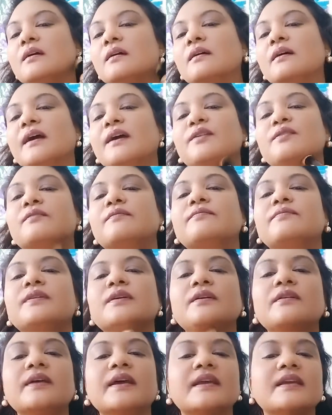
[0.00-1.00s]
kind of
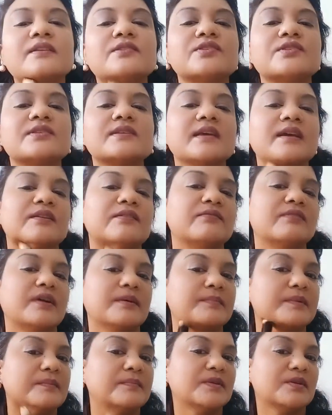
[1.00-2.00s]
here I can just kind of rub
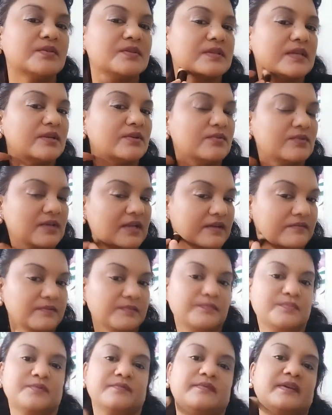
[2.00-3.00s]
it because I don't have
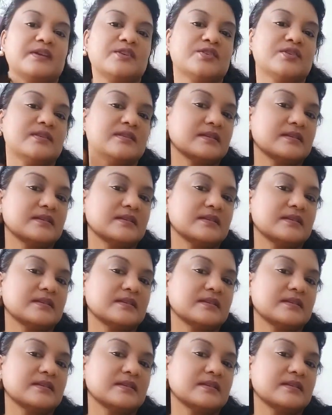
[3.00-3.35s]
imperfections.